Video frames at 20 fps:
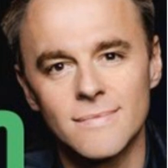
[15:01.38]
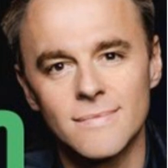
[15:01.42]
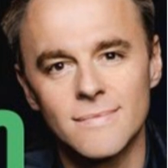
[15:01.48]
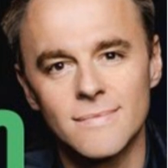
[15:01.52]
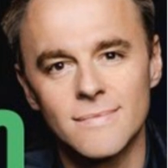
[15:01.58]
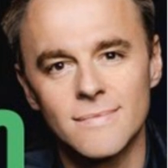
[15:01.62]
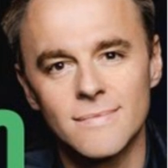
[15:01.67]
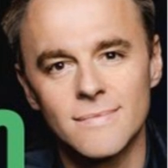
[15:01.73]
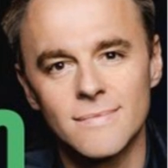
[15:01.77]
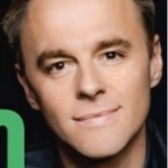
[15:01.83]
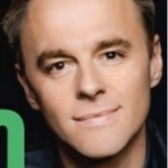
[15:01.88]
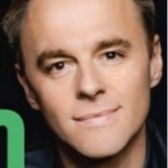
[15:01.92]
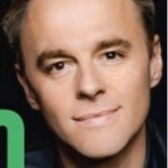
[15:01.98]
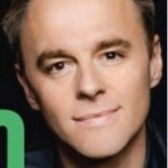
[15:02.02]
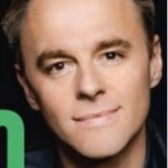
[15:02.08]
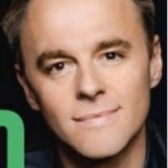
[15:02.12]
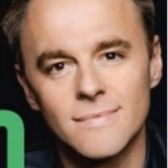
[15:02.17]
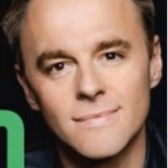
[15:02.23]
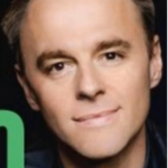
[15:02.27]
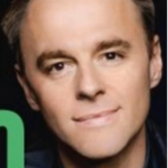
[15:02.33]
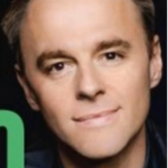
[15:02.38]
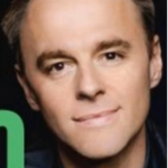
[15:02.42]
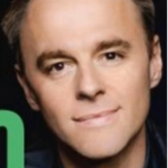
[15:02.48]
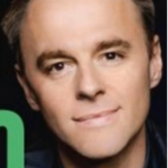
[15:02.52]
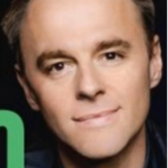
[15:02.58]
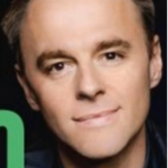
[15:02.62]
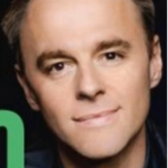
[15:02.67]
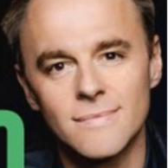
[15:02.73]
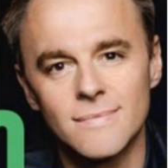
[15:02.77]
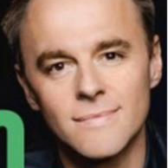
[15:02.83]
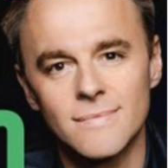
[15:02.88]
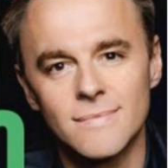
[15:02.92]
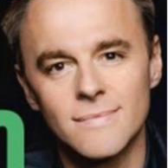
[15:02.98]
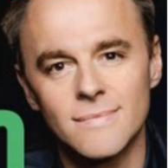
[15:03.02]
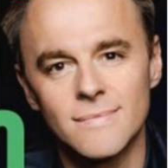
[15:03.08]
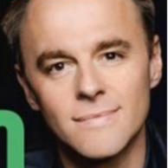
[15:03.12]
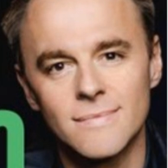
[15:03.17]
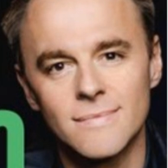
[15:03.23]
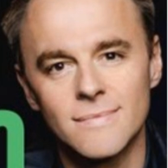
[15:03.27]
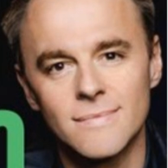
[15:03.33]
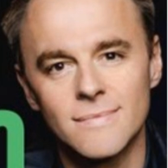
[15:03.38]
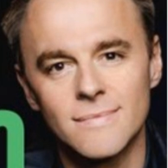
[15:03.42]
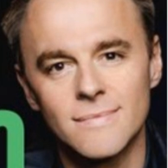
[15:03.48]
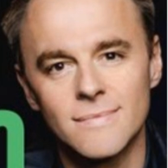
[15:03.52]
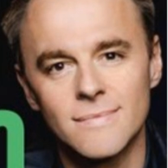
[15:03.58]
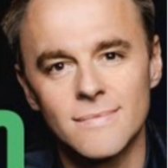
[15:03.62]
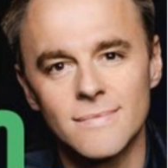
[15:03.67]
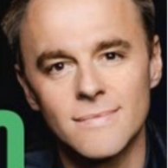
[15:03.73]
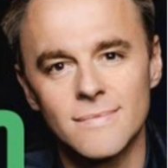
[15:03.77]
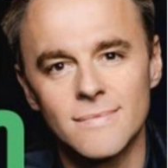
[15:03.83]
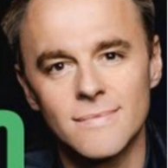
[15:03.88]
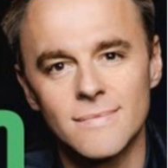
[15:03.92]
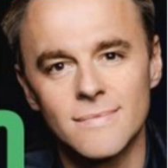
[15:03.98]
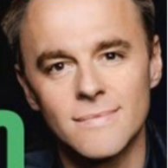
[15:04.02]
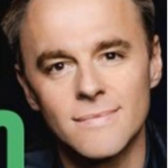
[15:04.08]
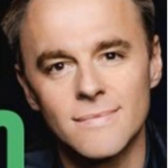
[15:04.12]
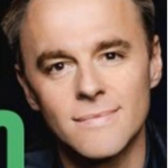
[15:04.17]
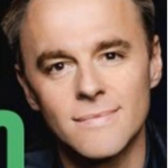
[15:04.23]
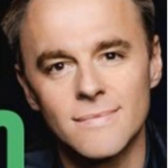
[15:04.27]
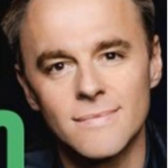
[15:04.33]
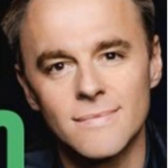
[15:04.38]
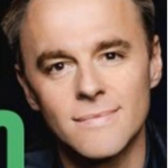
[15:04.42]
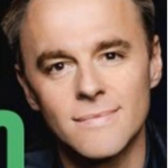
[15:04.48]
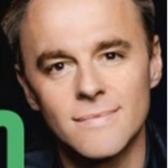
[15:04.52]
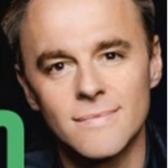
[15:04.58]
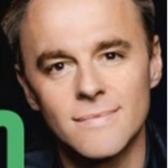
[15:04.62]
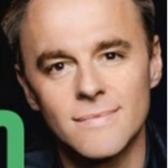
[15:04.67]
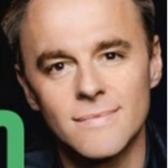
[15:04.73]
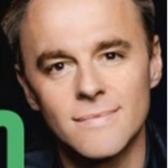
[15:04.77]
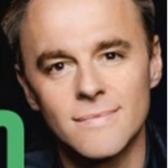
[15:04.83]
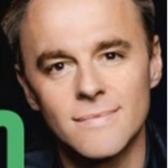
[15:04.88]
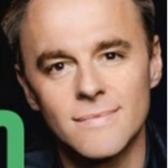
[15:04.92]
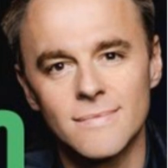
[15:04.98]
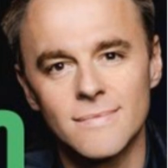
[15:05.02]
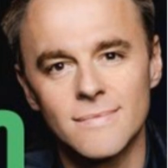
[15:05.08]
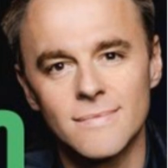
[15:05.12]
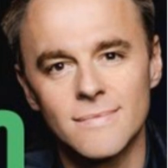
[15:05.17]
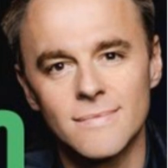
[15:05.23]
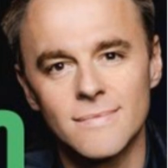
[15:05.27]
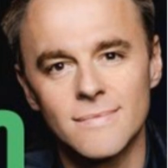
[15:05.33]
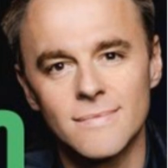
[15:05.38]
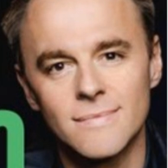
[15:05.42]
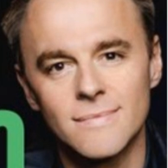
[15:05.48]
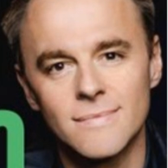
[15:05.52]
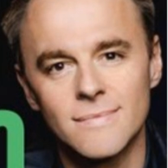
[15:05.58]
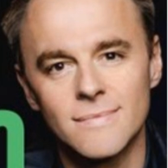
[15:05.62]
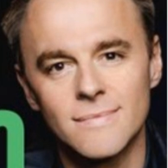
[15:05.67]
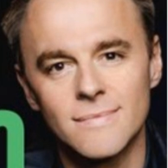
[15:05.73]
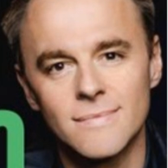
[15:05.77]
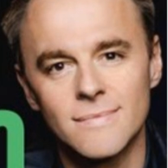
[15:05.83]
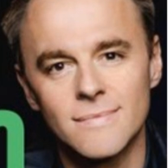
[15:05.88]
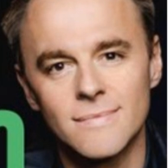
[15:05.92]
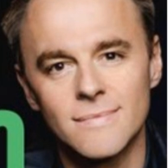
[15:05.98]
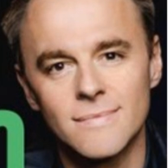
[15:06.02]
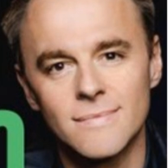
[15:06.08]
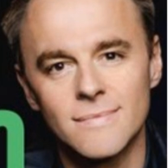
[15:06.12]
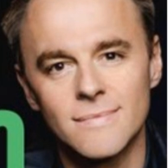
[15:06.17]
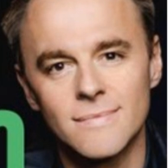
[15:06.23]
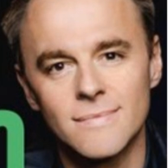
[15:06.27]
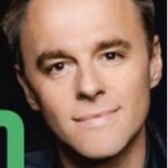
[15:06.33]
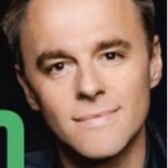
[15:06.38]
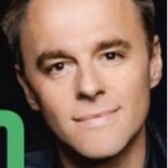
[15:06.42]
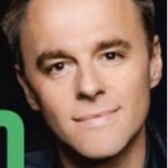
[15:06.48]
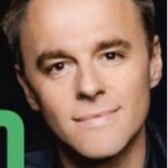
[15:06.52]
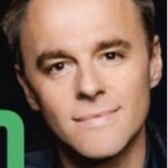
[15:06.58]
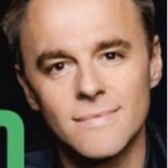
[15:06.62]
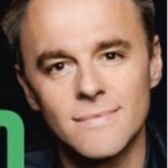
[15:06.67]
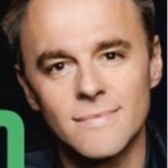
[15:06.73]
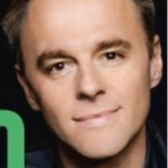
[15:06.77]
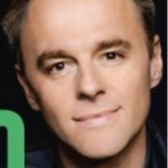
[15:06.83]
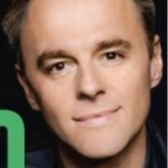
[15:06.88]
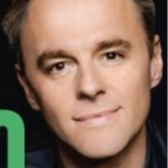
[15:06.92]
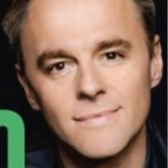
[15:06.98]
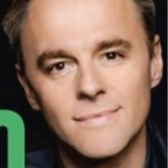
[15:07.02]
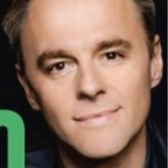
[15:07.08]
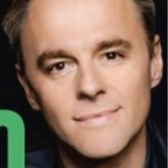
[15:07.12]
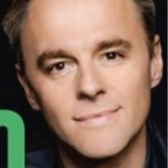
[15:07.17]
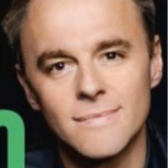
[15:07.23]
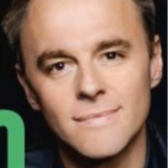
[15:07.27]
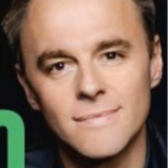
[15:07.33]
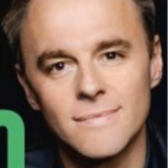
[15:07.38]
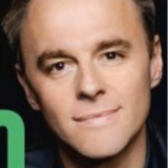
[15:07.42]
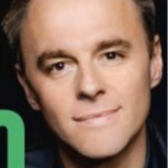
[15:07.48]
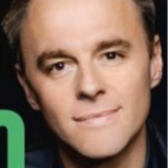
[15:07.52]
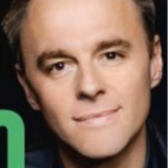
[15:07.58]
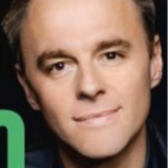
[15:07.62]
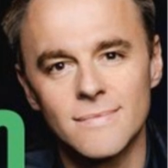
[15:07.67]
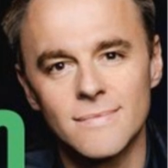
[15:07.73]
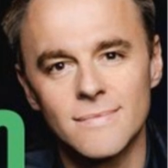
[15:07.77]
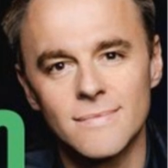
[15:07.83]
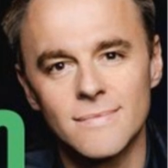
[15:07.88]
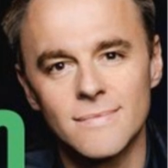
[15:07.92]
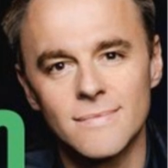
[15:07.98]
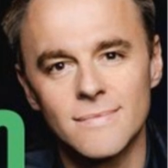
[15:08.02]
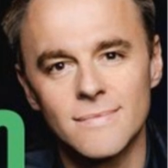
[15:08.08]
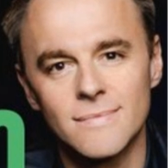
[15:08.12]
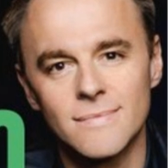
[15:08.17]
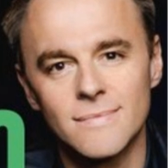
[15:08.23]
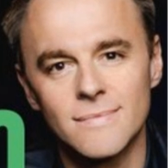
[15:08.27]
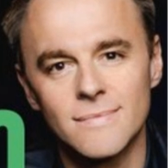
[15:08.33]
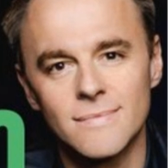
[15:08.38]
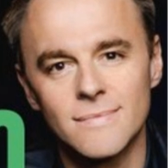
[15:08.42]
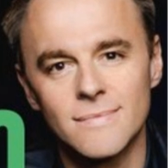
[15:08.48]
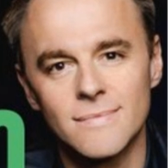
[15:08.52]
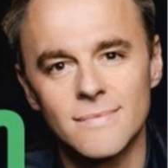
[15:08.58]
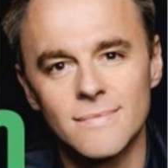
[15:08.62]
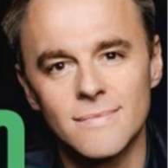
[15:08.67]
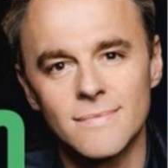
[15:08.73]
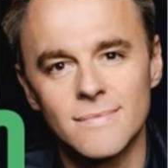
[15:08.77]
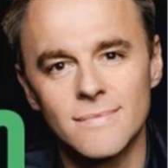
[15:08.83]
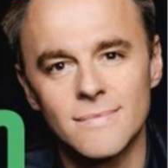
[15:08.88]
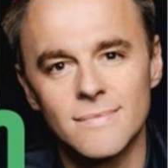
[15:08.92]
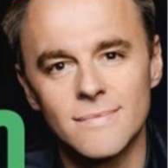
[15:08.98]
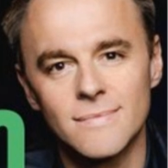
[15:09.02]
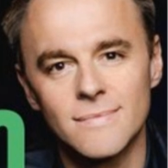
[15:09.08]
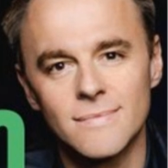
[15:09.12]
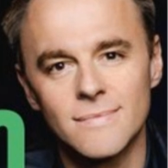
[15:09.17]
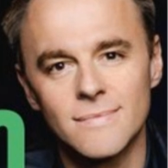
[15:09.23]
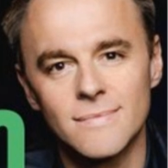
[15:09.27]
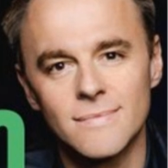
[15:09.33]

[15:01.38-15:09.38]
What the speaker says: (no lip movement)